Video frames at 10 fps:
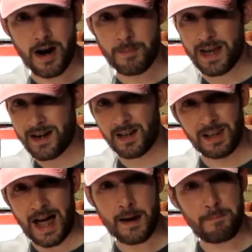I'm getting a
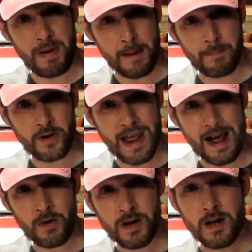lot of pepper
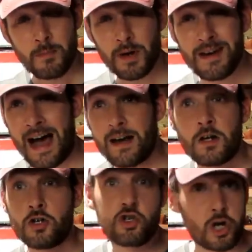now, but not
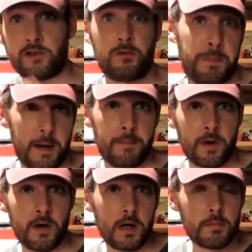just pepper.